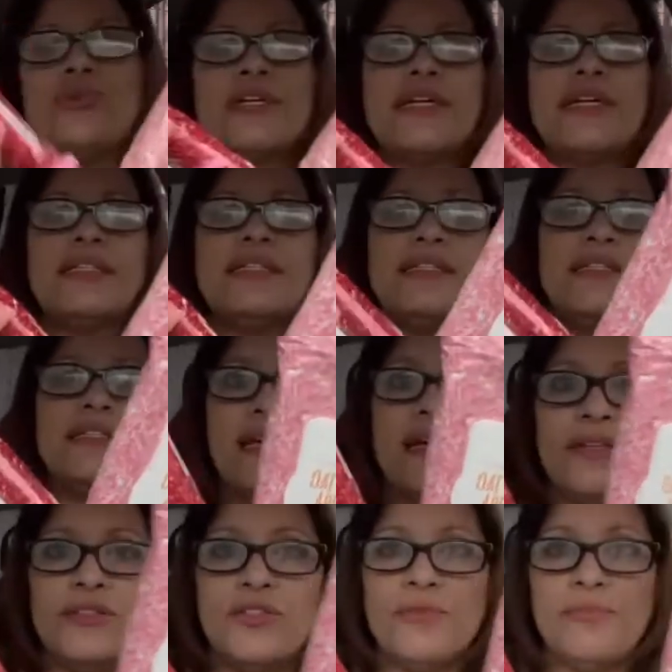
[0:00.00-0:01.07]
I
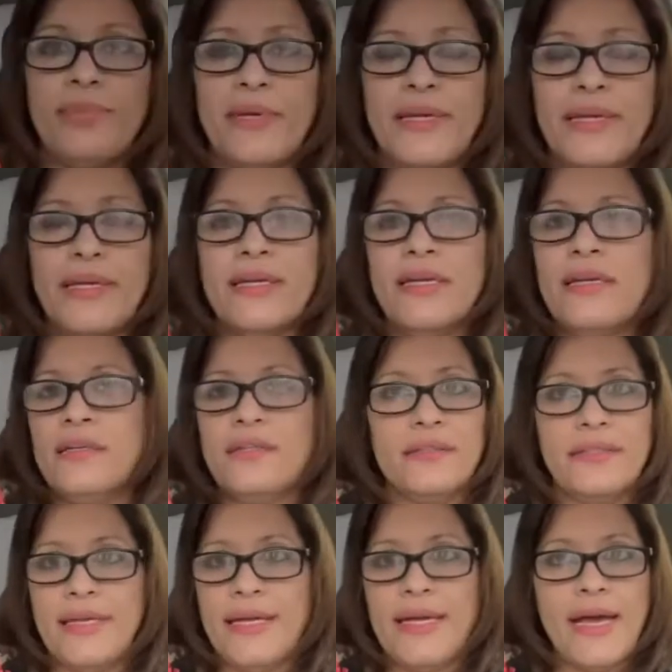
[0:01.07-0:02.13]
decided to pick.
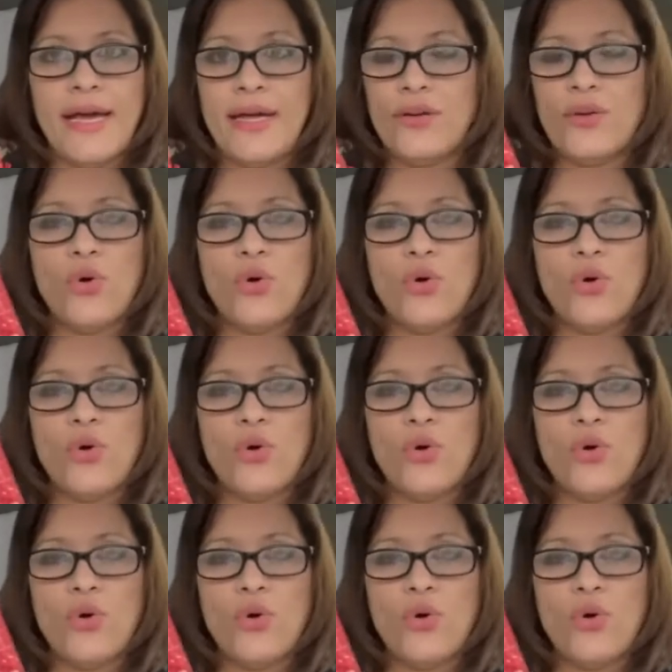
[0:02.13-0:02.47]
They had